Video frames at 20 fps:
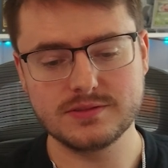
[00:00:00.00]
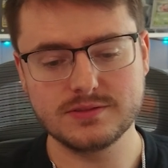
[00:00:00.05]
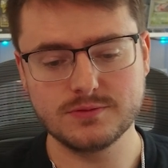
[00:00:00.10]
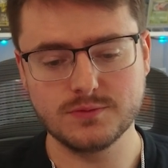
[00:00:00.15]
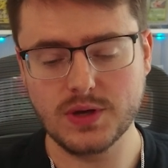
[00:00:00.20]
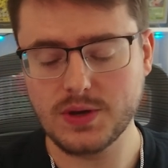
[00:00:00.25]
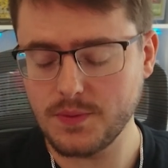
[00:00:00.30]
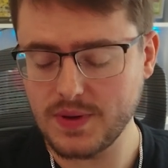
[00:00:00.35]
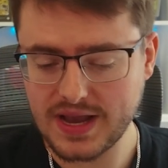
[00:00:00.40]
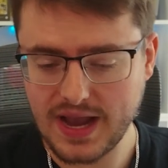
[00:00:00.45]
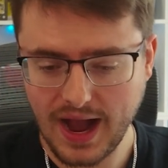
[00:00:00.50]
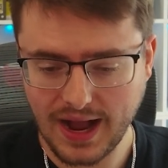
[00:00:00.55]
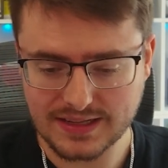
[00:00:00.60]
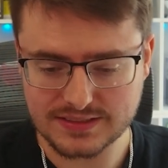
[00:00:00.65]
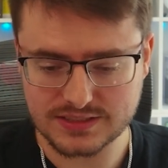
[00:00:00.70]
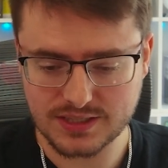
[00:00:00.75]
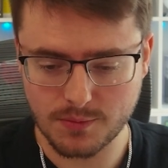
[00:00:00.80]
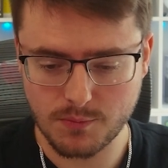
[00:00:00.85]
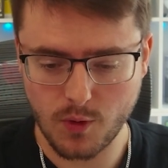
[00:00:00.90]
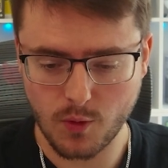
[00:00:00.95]
We got
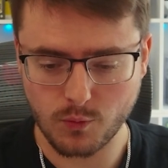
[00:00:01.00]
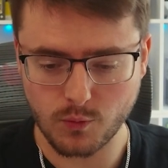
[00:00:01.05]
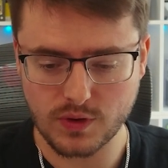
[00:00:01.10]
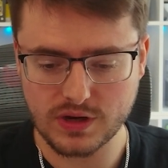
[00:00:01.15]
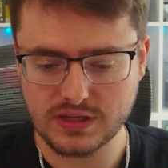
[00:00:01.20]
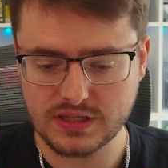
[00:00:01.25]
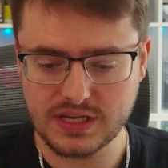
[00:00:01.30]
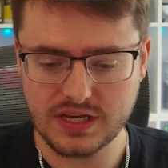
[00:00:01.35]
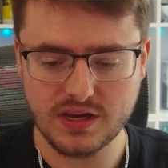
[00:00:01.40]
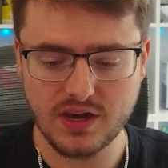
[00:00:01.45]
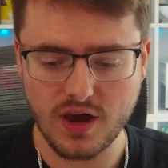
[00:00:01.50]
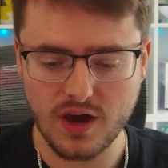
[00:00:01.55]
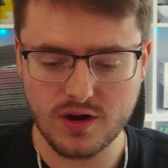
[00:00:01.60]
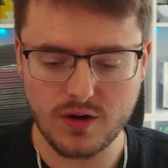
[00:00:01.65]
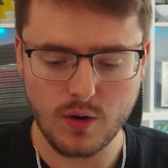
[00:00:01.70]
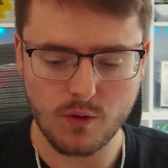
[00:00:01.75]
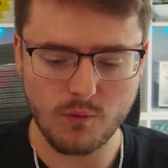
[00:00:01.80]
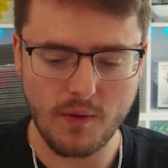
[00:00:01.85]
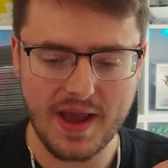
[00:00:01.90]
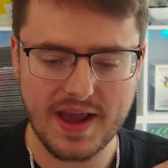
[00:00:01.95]
some really good
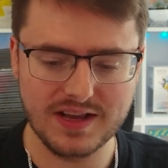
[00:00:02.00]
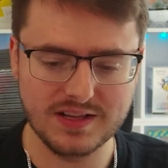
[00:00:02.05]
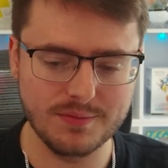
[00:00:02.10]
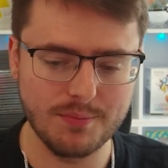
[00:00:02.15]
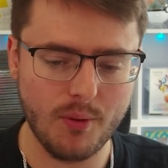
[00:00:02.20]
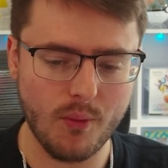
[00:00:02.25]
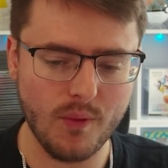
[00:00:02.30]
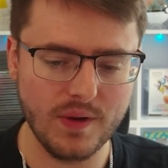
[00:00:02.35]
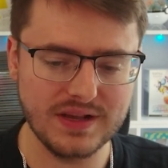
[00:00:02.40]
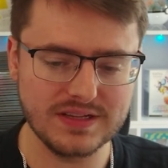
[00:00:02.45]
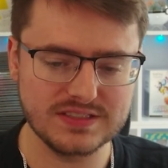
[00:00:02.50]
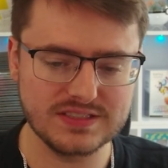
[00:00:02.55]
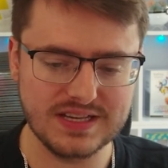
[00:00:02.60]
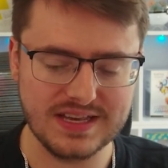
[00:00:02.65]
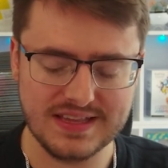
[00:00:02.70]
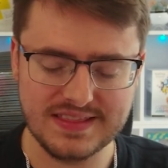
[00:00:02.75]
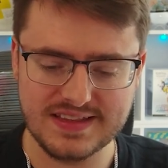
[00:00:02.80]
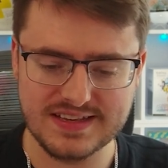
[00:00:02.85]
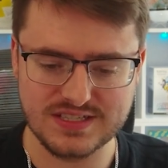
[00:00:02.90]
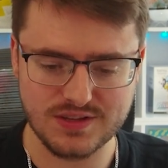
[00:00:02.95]
ranked points
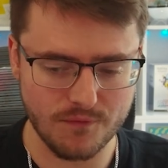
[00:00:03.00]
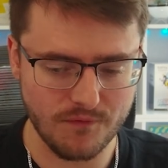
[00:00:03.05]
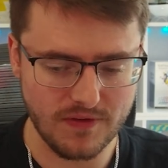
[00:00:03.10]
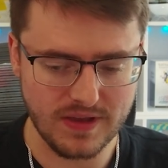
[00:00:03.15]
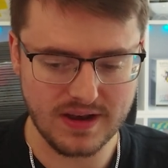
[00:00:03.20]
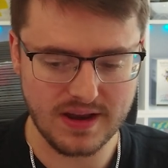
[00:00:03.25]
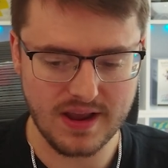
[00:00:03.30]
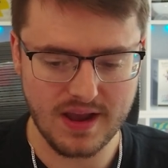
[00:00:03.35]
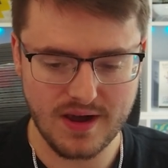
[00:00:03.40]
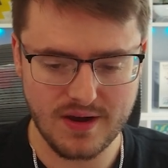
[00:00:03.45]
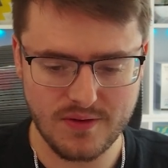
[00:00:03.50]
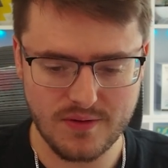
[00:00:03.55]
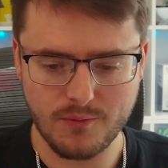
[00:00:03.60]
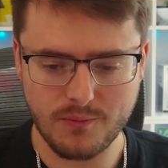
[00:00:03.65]
in this video.